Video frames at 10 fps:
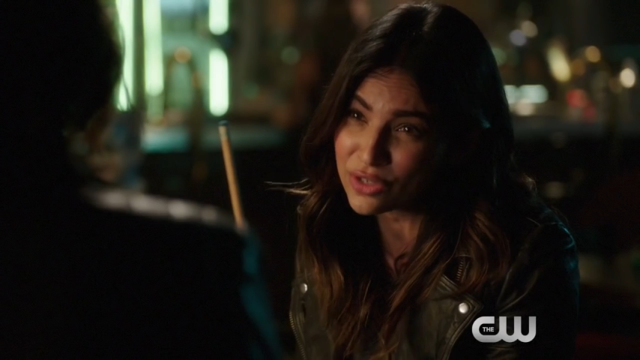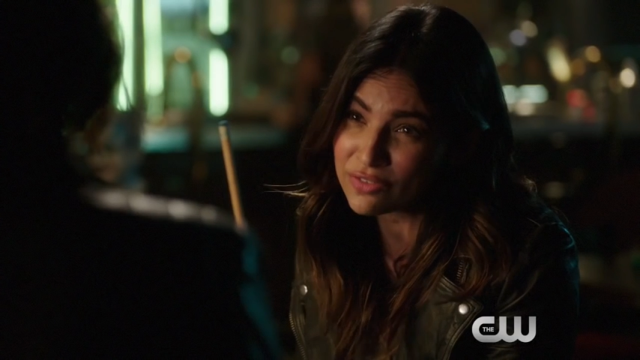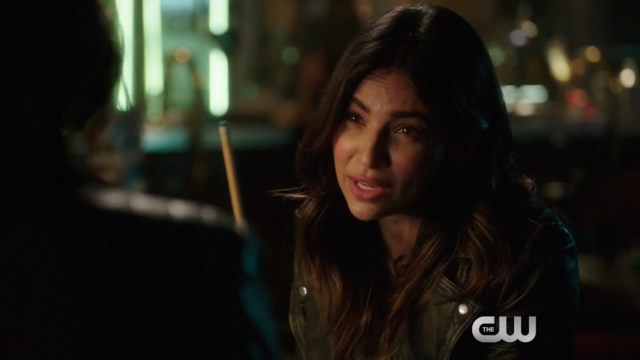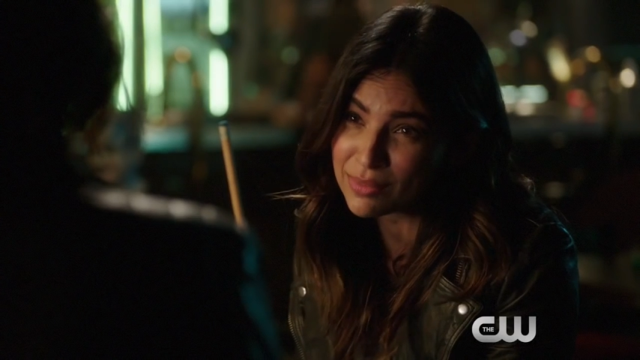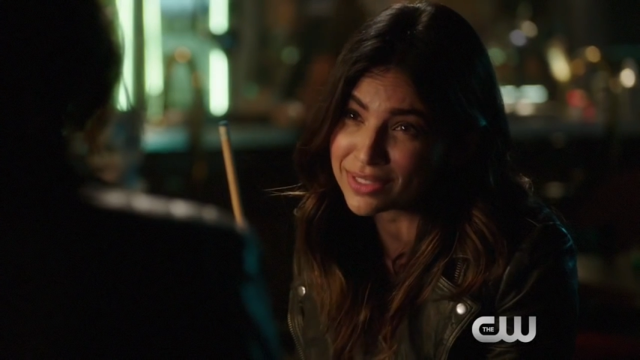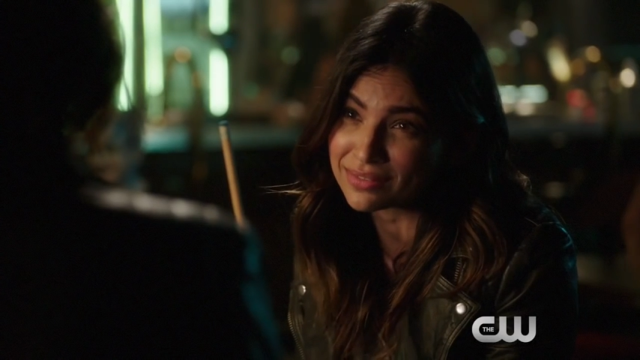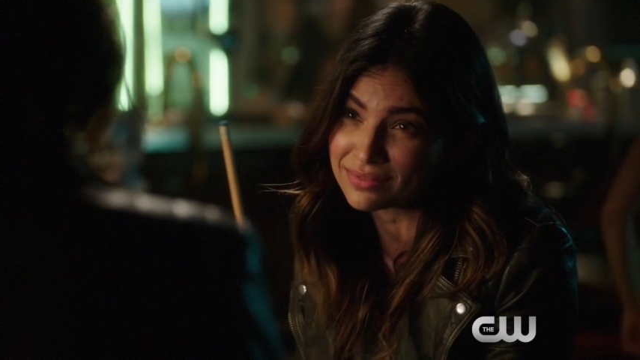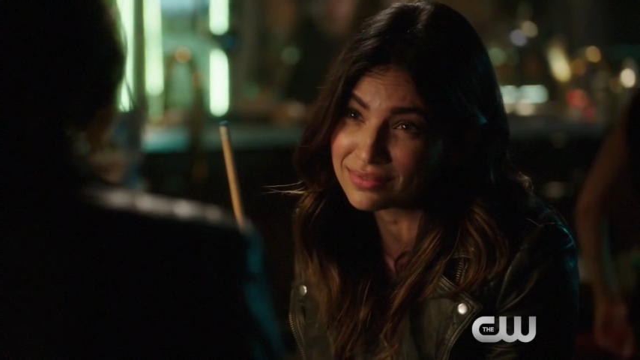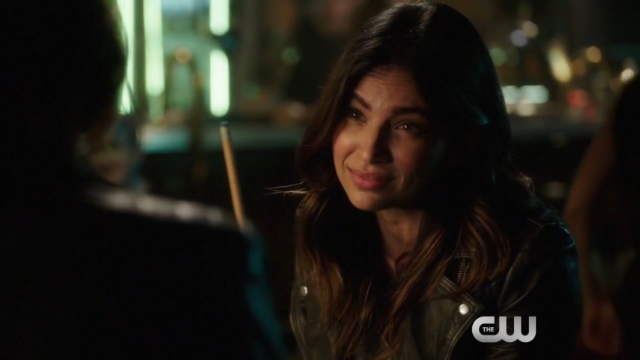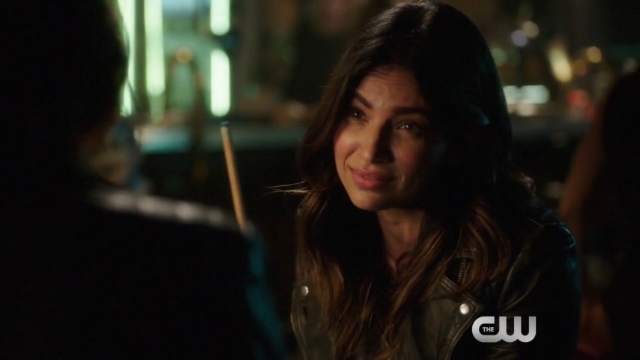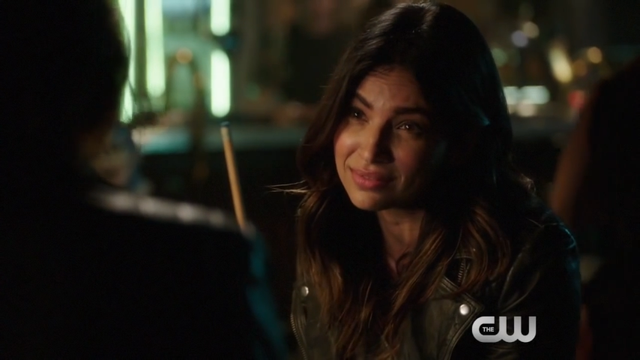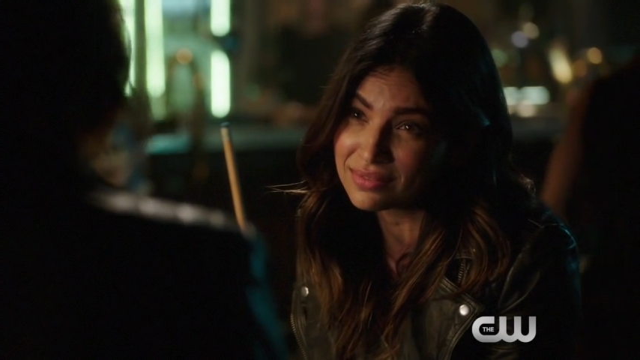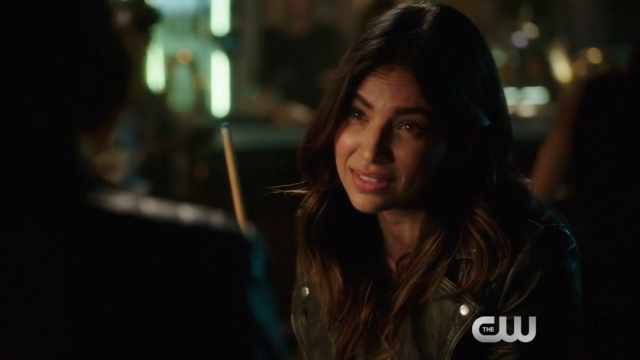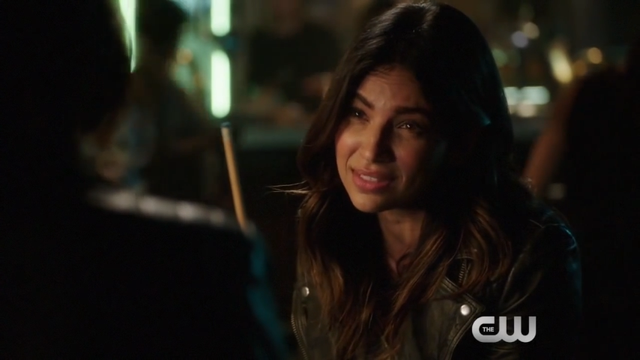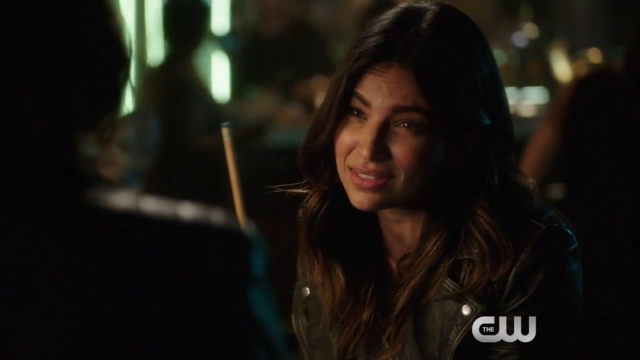Tell your family.
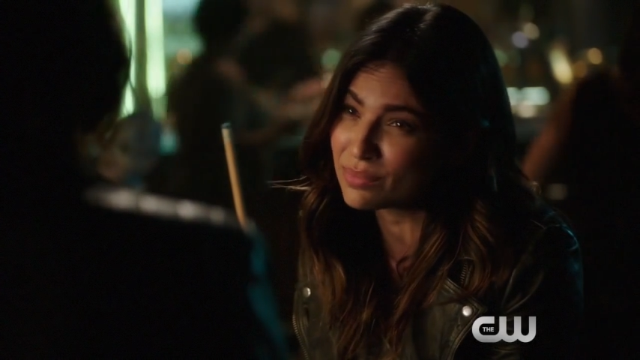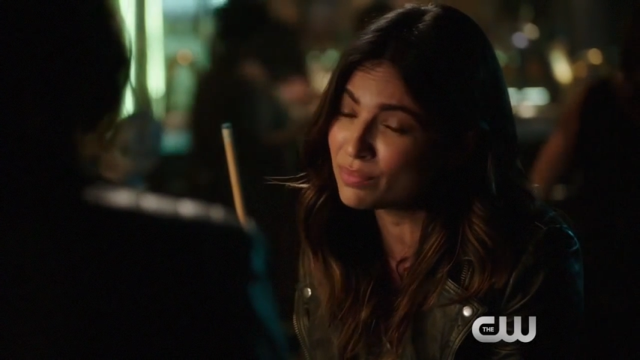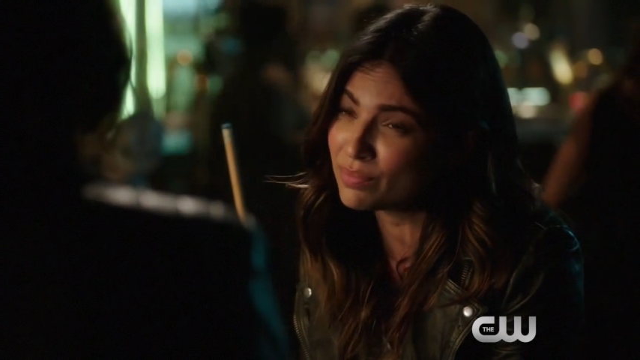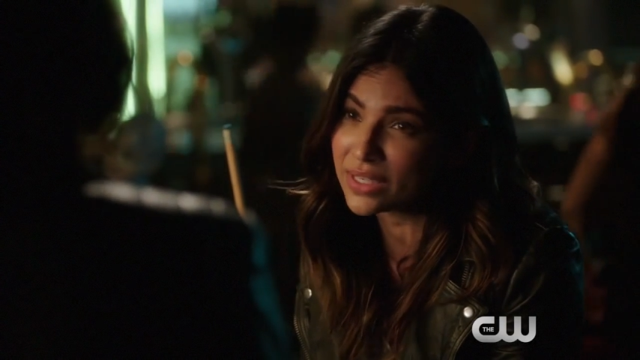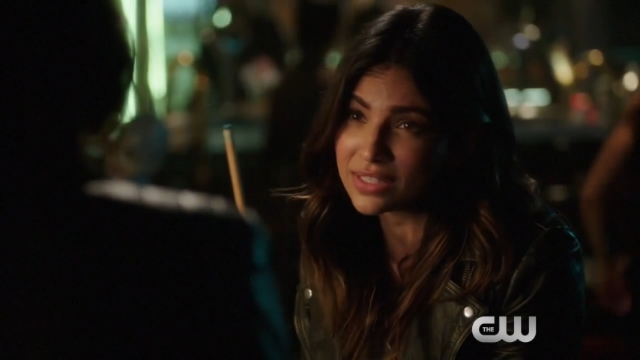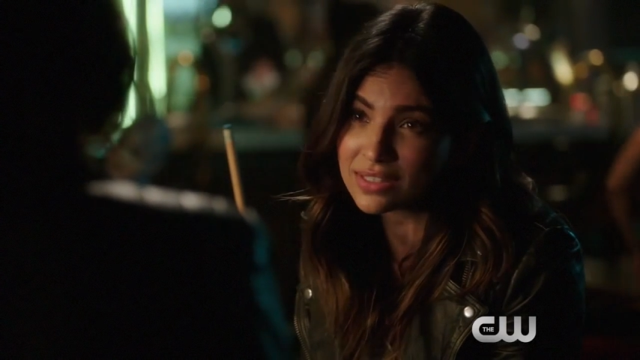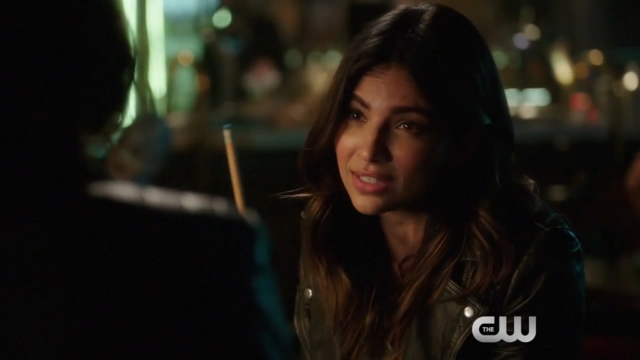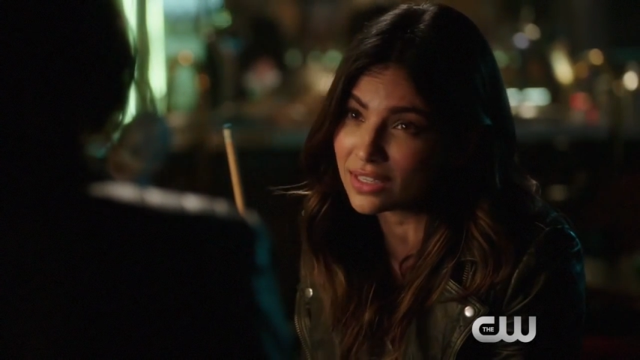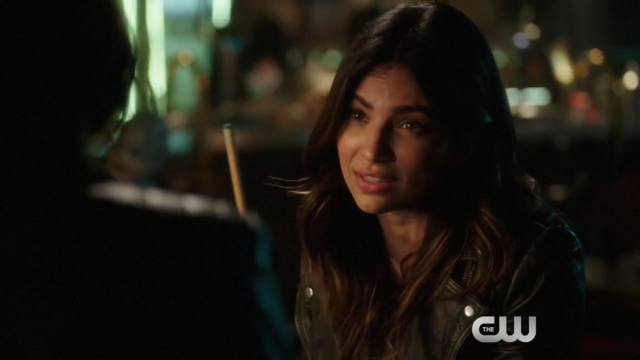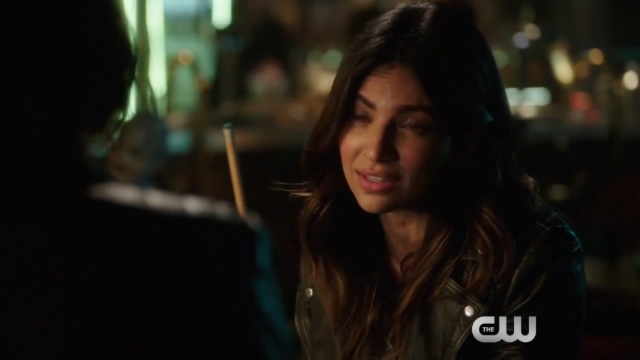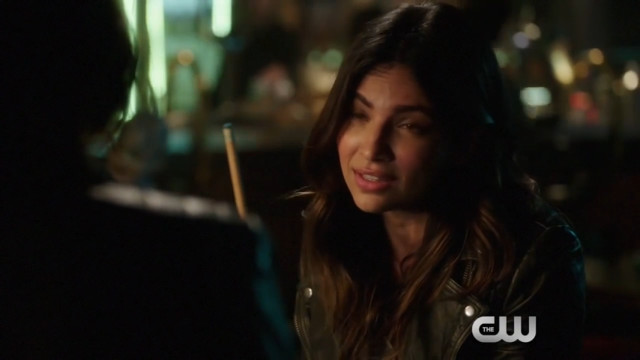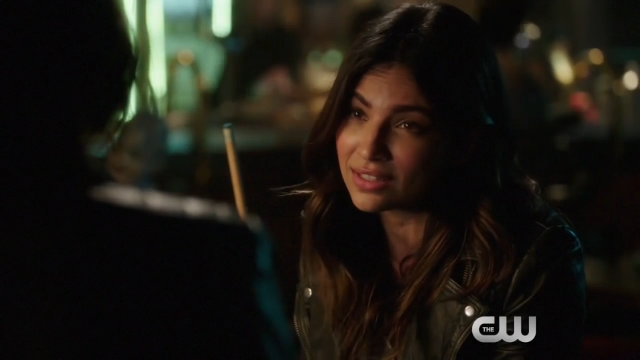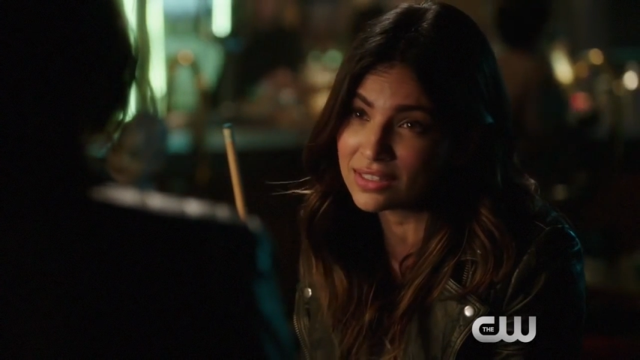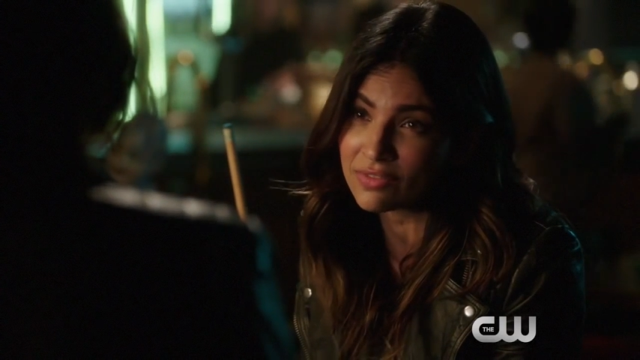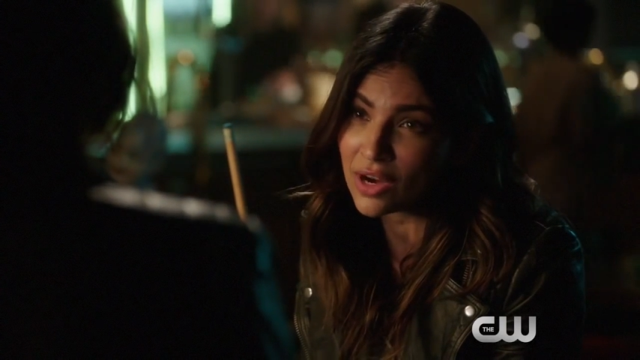This is the biggest thing
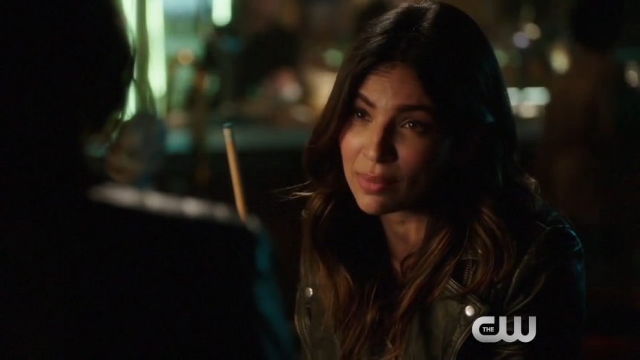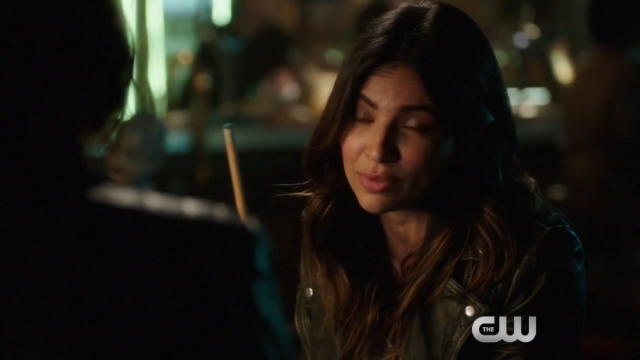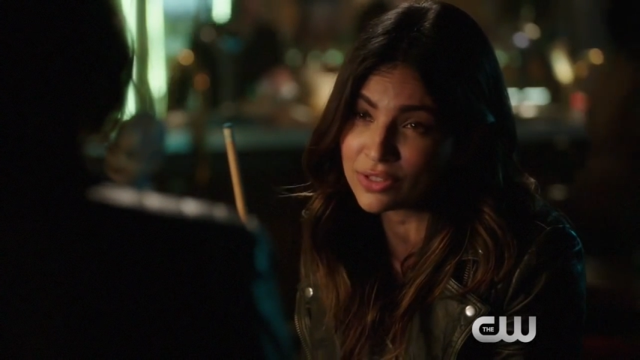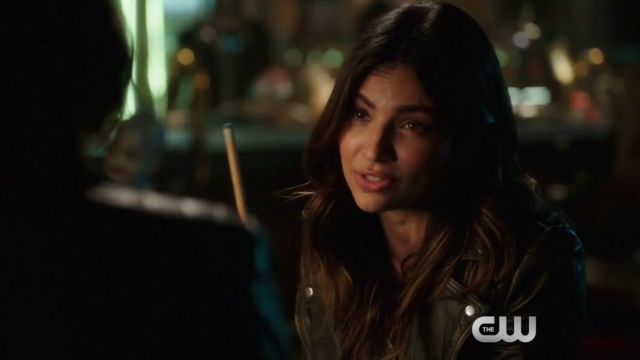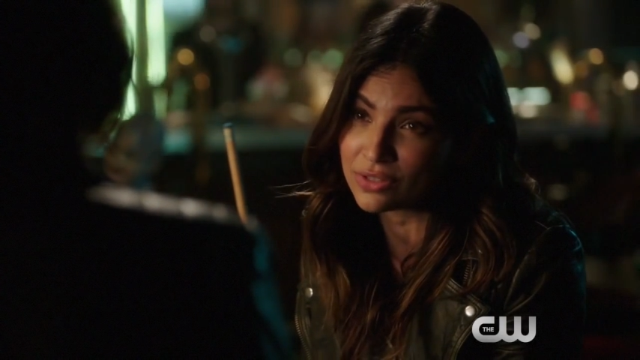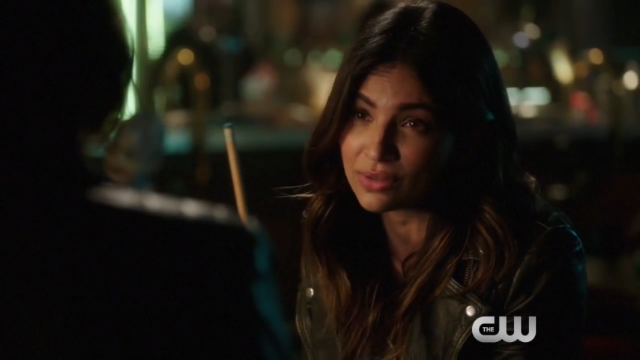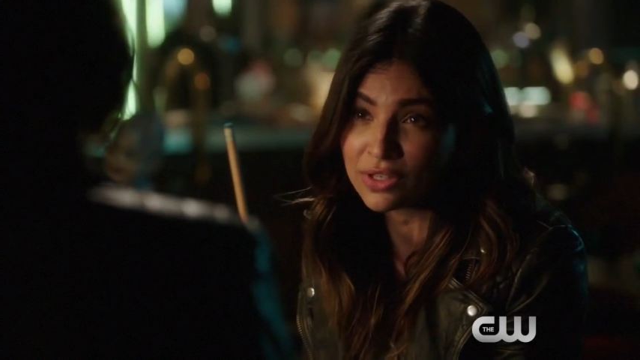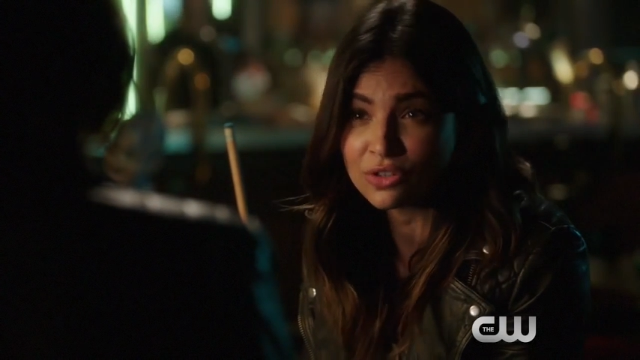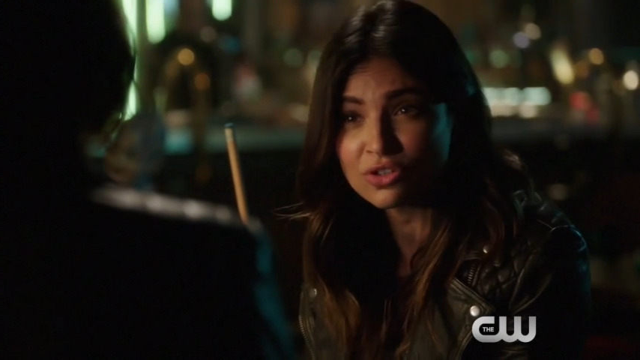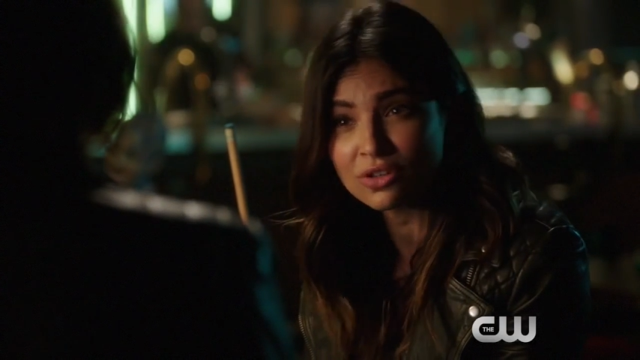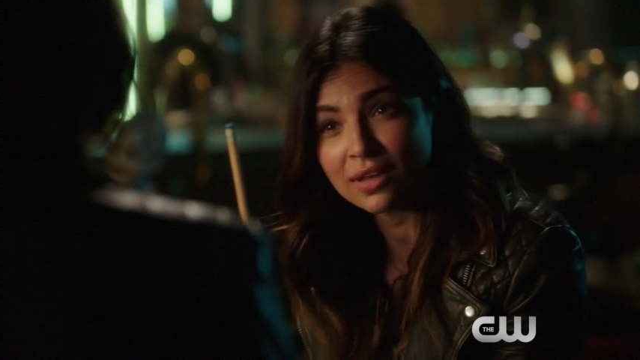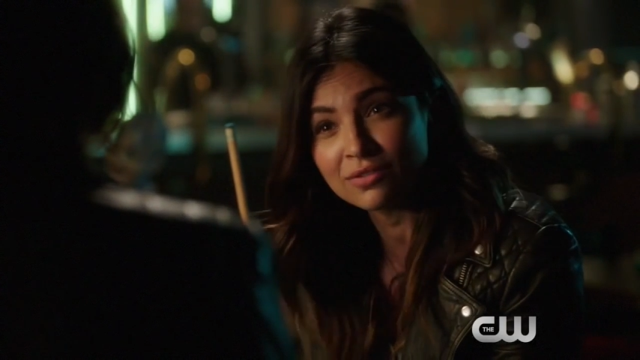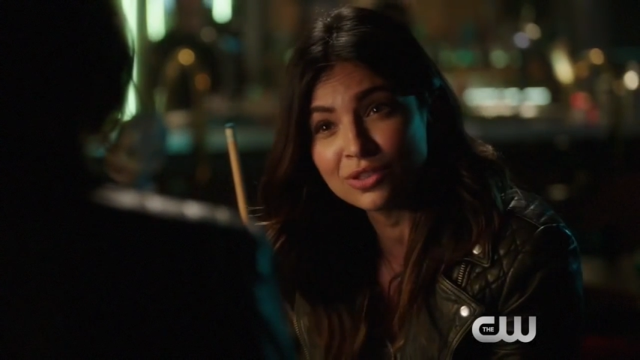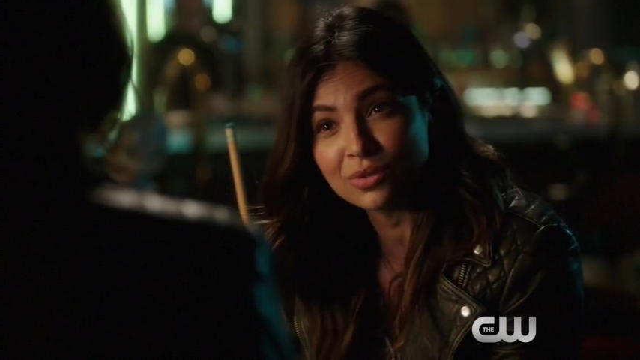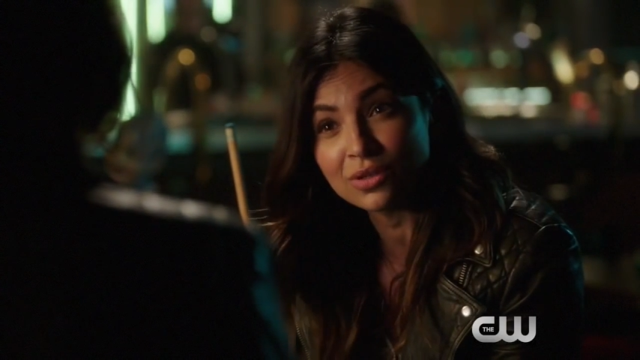that's ever happened to you, and you shouldn't
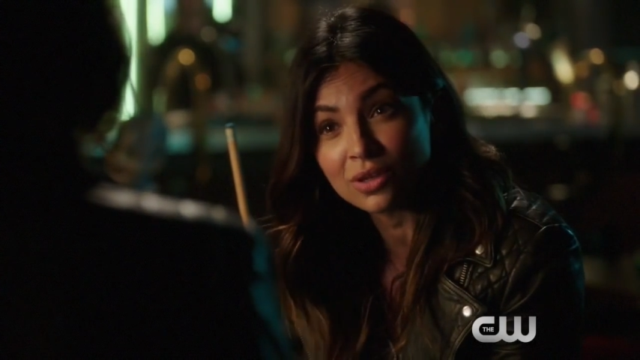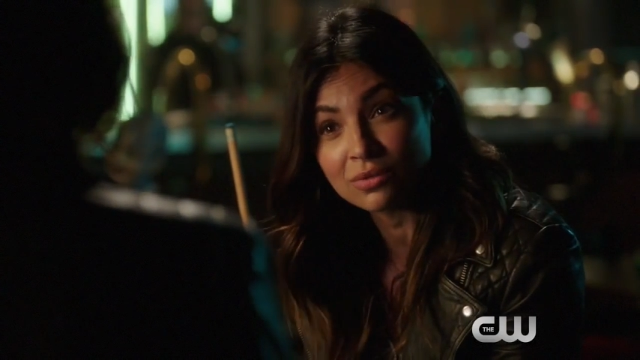have to do it